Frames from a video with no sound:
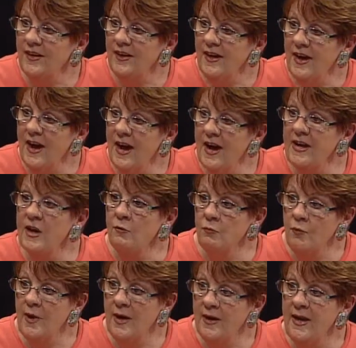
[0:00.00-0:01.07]
And it
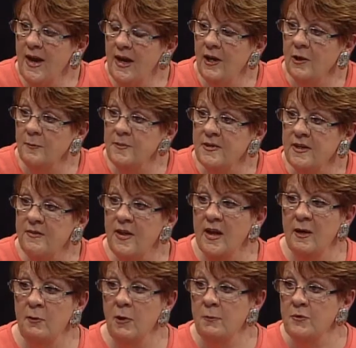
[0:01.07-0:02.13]
really helps, and
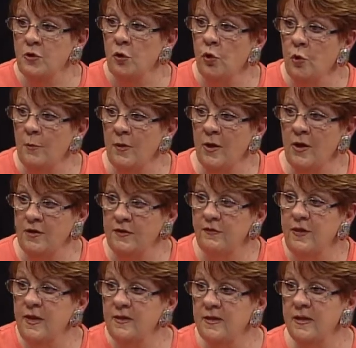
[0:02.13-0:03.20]
they'll okay. absorb a lot of
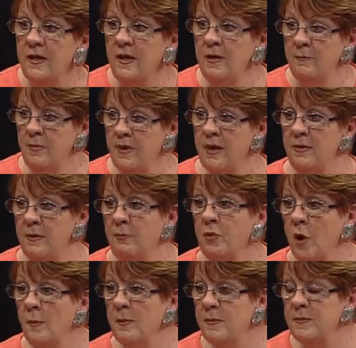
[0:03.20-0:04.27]
this, the, the
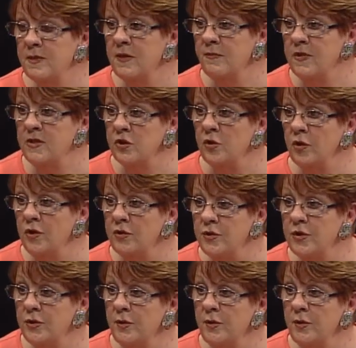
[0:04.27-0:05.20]
problems in the soil. So too.